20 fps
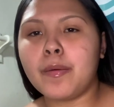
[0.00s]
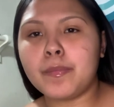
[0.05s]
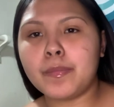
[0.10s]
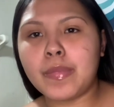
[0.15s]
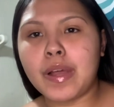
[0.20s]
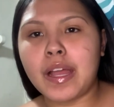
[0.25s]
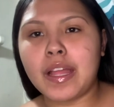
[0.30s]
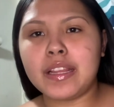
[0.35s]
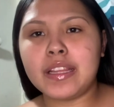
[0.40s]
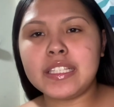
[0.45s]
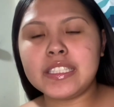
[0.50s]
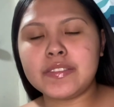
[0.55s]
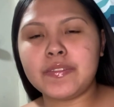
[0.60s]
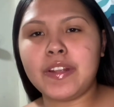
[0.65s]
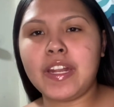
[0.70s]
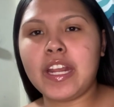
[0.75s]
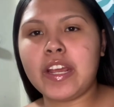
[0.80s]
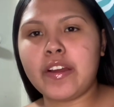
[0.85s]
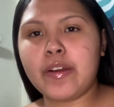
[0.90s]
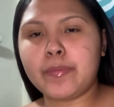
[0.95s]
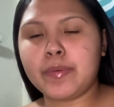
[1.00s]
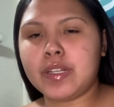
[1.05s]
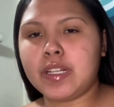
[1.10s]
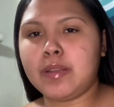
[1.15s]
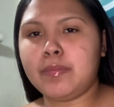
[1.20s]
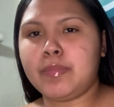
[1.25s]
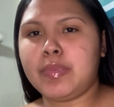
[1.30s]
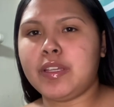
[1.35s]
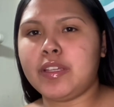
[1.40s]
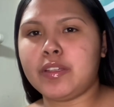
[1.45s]
In this video I'm going to
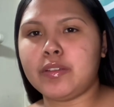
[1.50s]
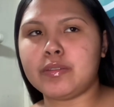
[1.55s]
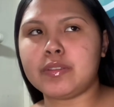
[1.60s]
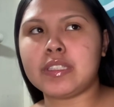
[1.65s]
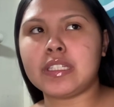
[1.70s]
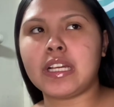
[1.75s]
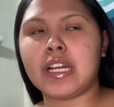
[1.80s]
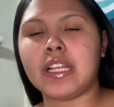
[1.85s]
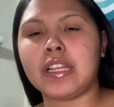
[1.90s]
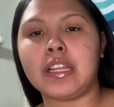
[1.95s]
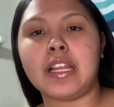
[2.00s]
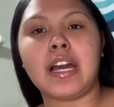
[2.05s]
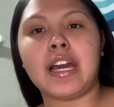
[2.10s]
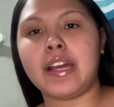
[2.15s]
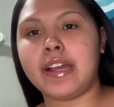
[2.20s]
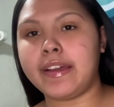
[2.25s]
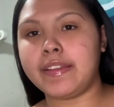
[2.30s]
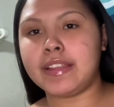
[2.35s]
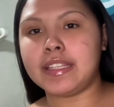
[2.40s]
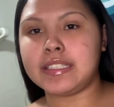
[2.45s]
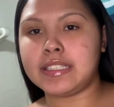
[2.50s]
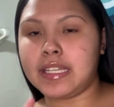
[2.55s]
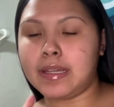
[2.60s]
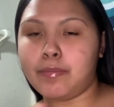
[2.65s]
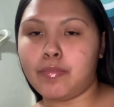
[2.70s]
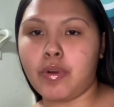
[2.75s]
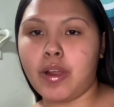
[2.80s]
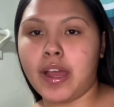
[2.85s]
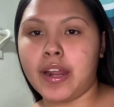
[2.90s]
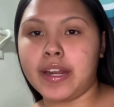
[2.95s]
be using a lot of the same
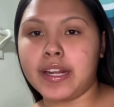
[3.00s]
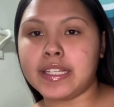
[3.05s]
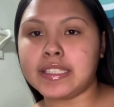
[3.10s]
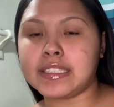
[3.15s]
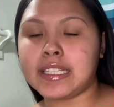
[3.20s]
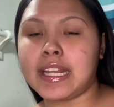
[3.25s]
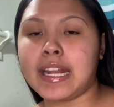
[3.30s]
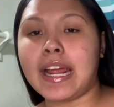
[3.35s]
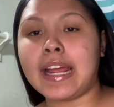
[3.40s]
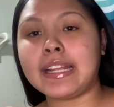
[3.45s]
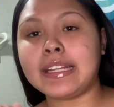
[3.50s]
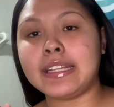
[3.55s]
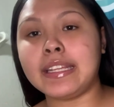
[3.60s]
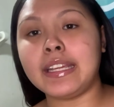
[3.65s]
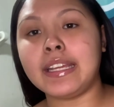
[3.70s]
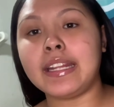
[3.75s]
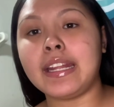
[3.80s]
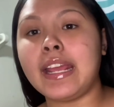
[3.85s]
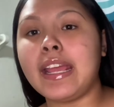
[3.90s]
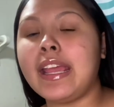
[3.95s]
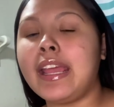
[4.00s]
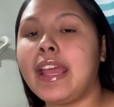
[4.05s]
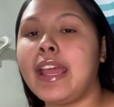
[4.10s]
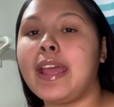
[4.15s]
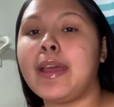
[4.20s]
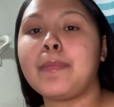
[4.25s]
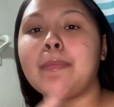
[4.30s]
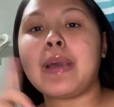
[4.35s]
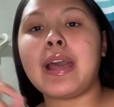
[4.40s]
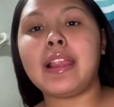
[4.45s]
products that I did in
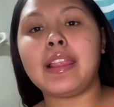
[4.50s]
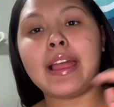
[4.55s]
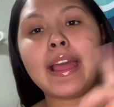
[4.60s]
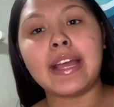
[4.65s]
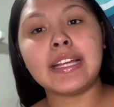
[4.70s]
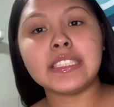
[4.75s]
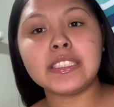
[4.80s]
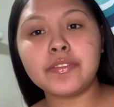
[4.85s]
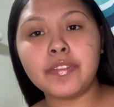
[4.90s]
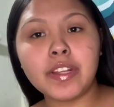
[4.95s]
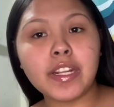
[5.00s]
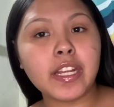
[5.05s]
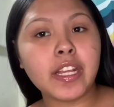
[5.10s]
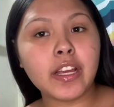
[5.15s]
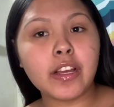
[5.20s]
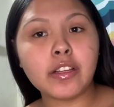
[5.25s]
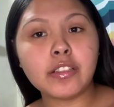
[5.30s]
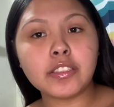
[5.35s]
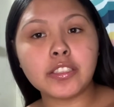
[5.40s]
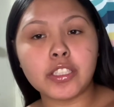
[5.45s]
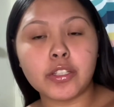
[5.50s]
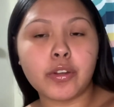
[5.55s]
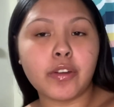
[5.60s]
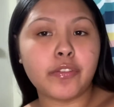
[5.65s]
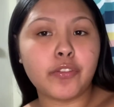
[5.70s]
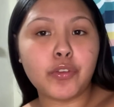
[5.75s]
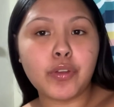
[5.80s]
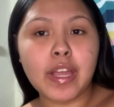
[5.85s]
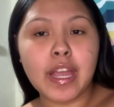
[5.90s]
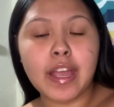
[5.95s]
my last video, so if
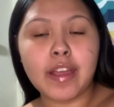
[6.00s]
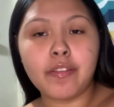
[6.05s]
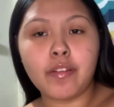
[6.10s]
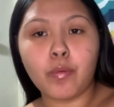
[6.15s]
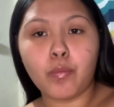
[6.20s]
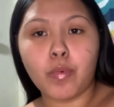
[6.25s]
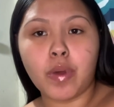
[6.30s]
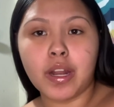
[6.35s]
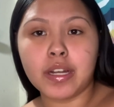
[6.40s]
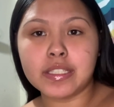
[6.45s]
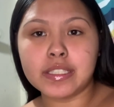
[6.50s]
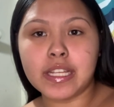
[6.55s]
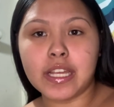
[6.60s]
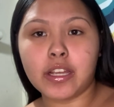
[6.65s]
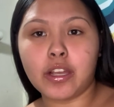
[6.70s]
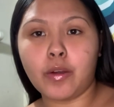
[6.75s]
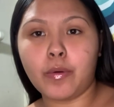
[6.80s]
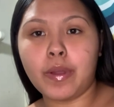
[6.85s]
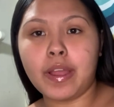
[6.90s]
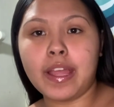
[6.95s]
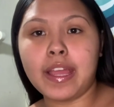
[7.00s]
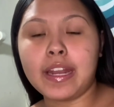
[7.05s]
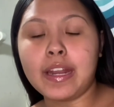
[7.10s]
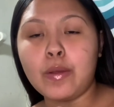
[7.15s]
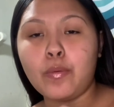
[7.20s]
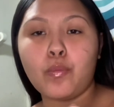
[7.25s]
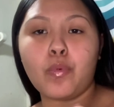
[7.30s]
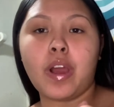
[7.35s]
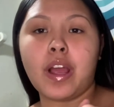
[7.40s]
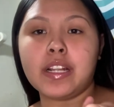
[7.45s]
you haven't watched that, go ahead and
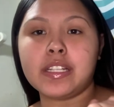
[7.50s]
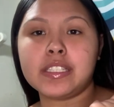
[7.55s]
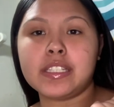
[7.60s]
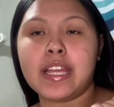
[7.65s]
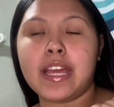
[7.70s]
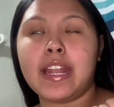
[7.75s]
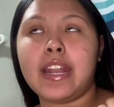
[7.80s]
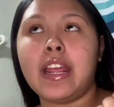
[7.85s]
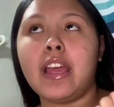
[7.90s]
watch that.